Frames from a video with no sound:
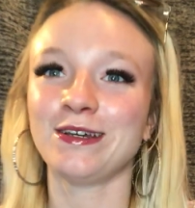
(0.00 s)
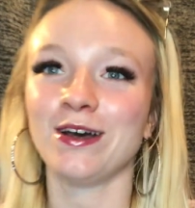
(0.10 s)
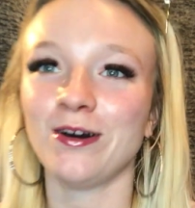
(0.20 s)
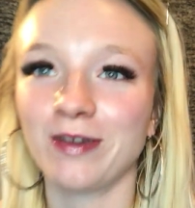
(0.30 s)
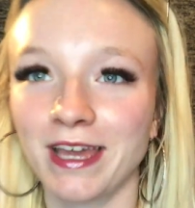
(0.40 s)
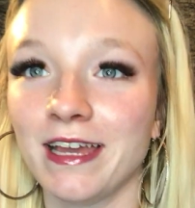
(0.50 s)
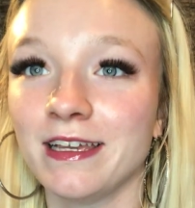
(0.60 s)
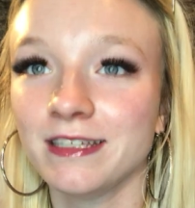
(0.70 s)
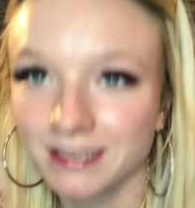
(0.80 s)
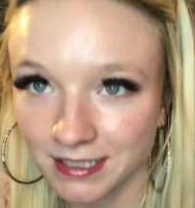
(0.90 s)

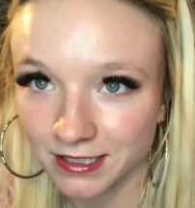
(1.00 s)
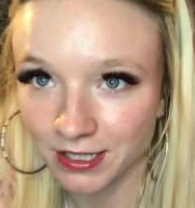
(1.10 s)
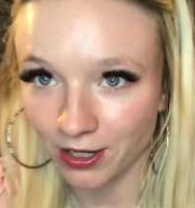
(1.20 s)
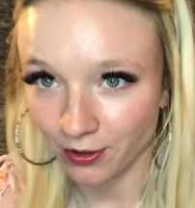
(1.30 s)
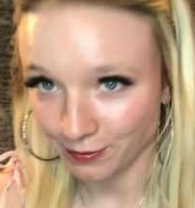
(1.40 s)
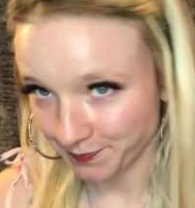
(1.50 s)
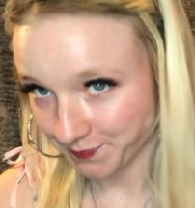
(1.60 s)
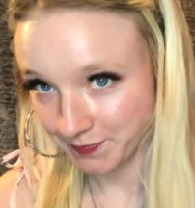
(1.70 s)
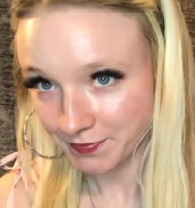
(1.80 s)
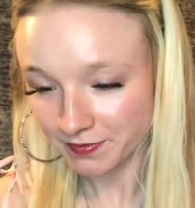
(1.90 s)
Okay, so
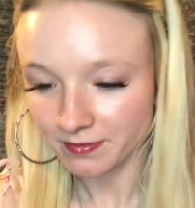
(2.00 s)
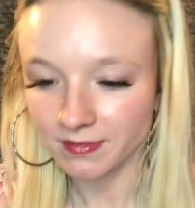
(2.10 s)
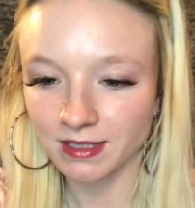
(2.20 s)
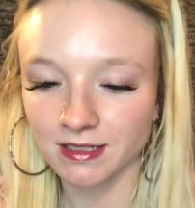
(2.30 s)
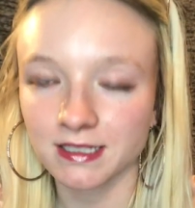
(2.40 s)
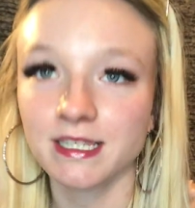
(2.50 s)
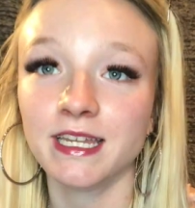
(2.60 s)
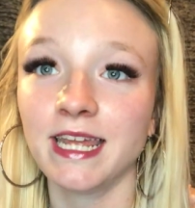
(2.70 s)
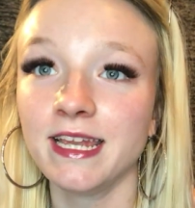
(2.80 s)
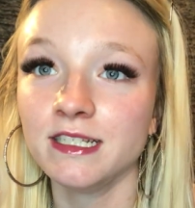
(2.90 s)

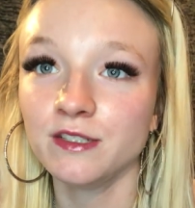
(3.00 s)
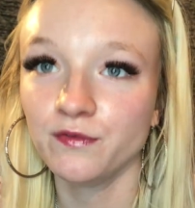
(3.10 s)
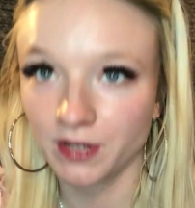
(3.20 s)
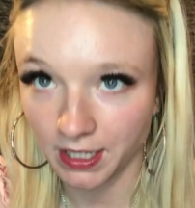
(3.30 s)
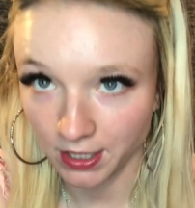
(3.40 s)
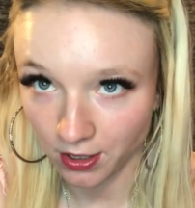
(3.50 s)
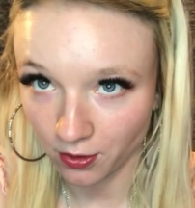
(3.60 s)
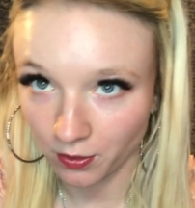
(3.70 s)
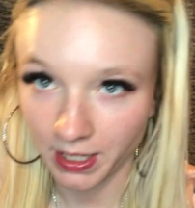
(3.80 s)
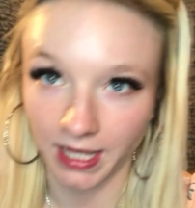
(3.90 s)
today's
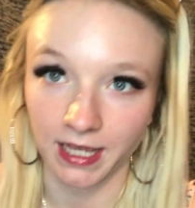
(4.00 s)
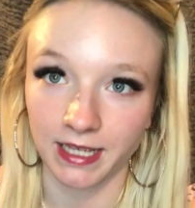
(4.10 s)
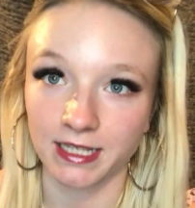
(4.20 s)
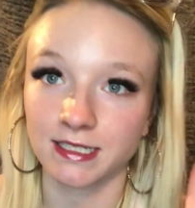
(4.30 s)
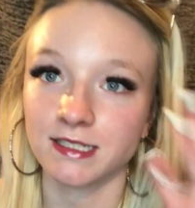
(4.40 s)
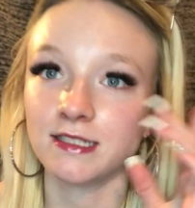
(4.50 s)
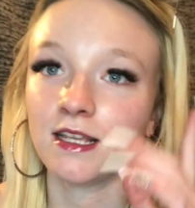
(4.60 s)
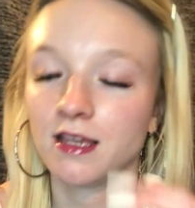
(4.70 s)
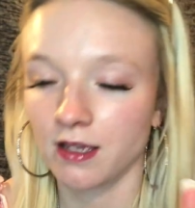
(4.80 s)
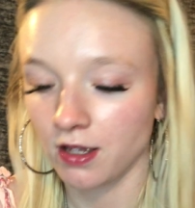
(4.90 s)
video is
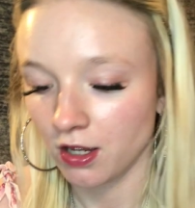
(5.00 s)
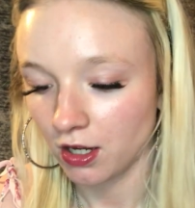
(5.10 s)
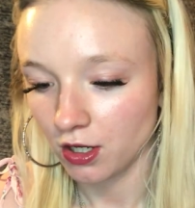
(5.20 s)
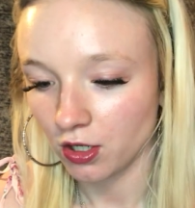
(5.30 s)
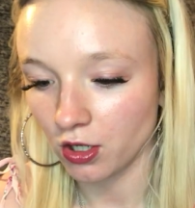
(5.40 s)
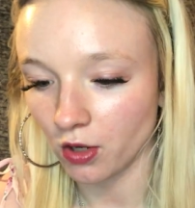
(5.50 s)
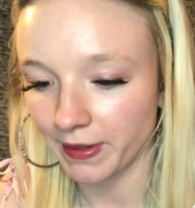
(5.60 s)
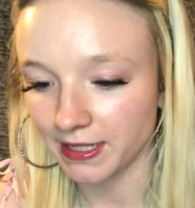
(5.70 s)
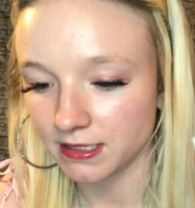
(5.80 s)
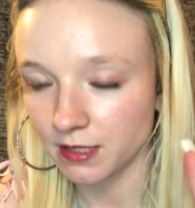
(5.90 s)

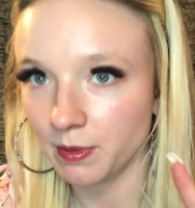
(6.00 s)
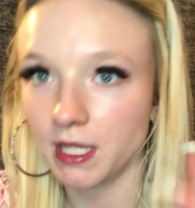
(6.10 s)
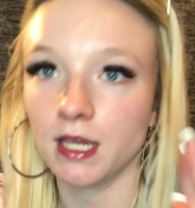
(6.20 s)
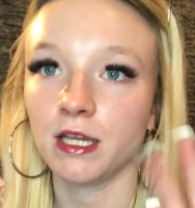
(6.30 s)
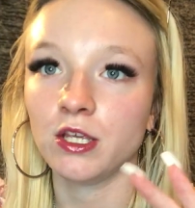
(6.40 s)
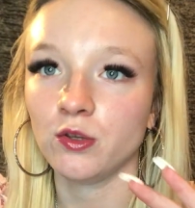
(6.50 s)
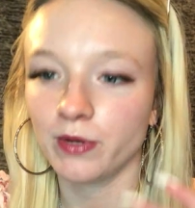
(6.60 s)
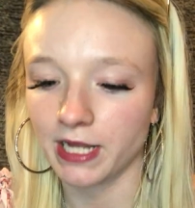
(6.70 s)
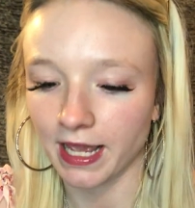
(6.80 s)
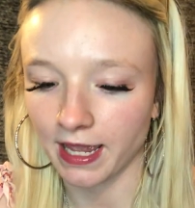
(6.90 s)
going to be a
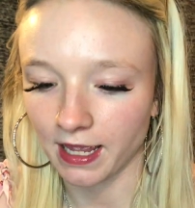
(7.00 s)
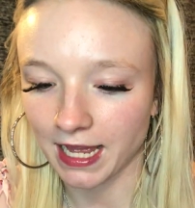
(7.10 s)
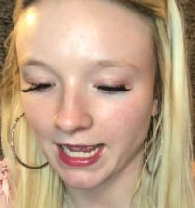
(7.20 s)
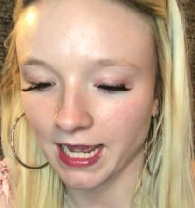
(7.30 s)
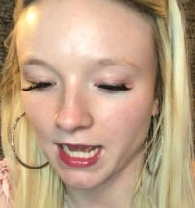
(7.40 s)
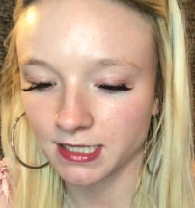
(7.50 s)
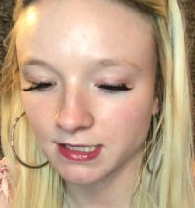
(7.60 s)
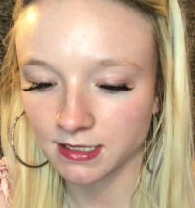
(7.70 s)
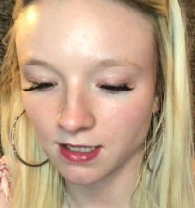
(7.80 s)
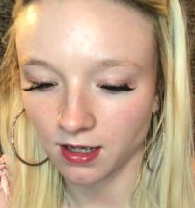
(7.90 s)
Q&A. I got
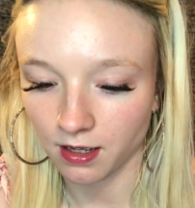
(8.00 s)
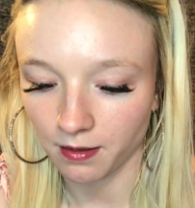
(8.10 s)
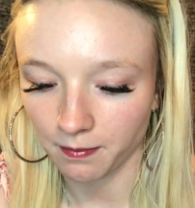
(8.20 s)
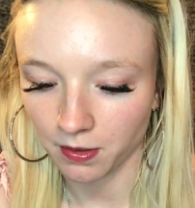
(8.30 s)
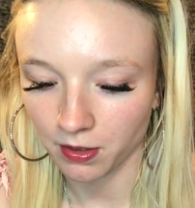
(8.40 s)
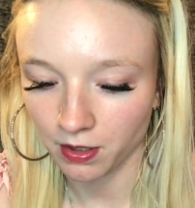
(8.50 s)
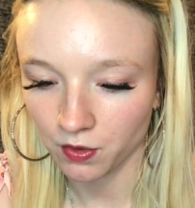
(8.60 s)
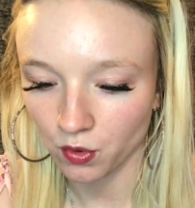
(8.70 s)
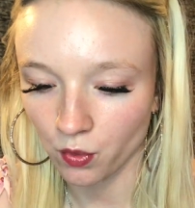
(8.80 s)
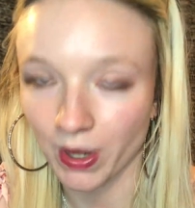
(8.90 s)
some
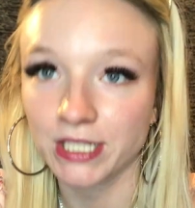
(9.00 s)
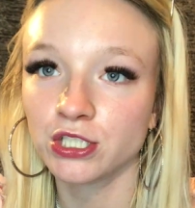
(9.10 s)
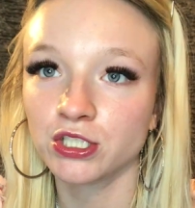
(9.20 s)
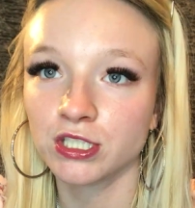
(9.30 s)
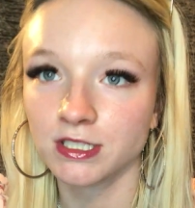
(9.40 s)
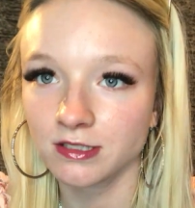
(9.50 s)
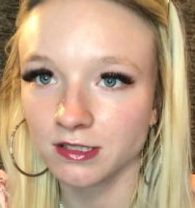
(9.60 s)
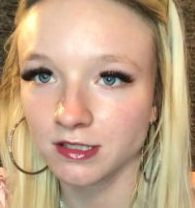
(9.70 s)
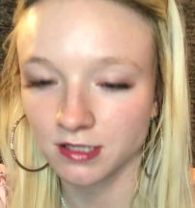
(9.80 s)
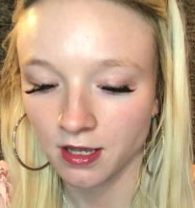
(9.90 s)

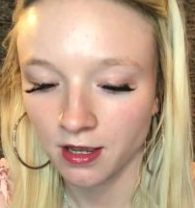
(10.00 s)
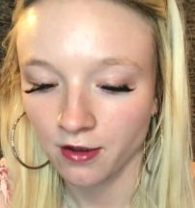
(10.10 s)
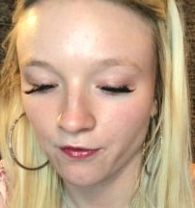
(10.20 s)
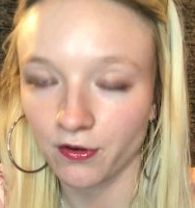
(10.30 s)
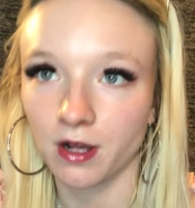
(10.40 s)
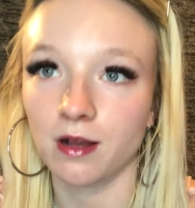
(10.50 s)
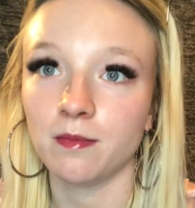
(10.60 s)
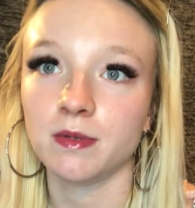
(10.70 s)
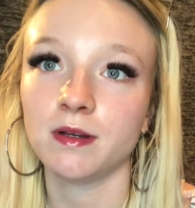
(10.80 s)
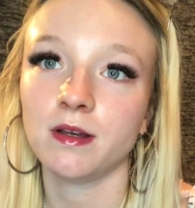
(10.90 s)
questions
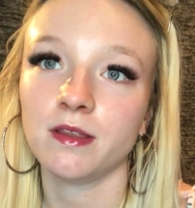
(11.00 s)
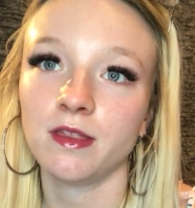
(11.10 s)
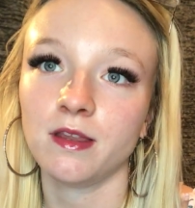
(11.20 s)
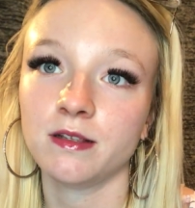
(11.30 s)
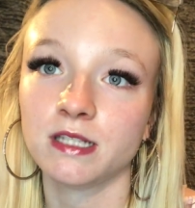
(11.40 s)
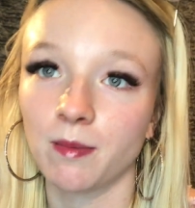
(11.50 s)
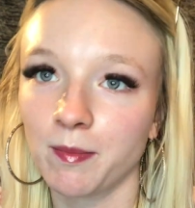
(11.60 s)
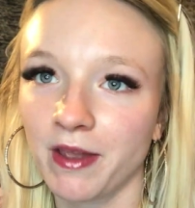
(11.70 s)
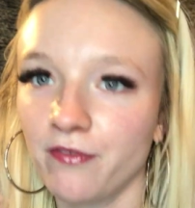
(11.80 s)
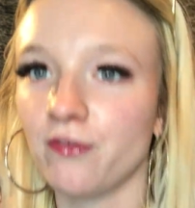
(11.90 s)
from some of
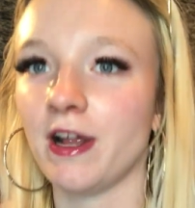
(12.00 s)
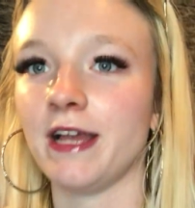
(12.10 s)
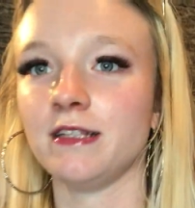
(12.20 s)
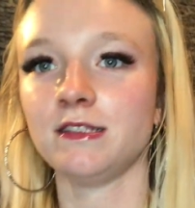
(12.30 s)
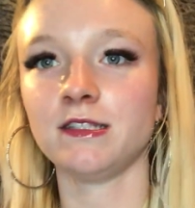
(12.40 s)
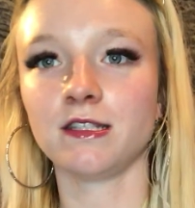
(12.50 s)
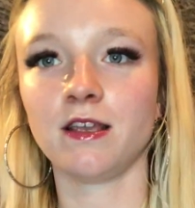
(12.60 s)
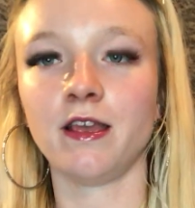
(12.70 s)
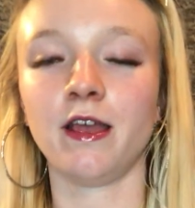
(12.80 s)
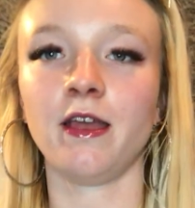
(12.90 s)
my friends
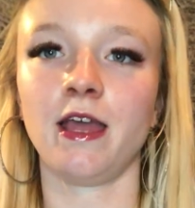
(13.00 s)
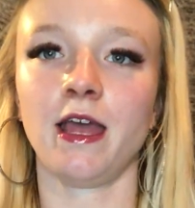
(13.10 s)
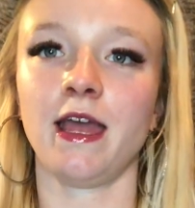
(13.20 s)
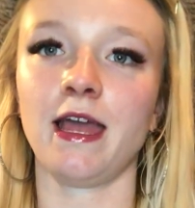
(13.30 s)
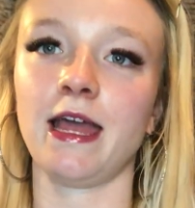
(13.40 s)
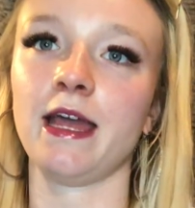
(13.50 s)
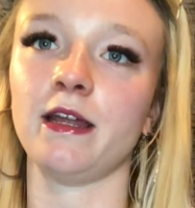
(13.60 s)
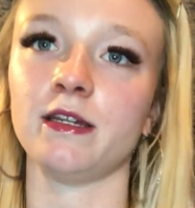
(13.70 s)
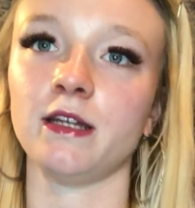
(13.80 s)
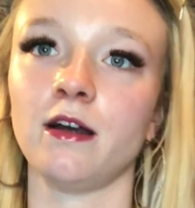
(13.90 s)

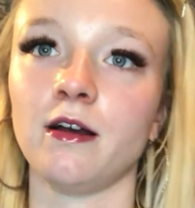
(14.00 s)
and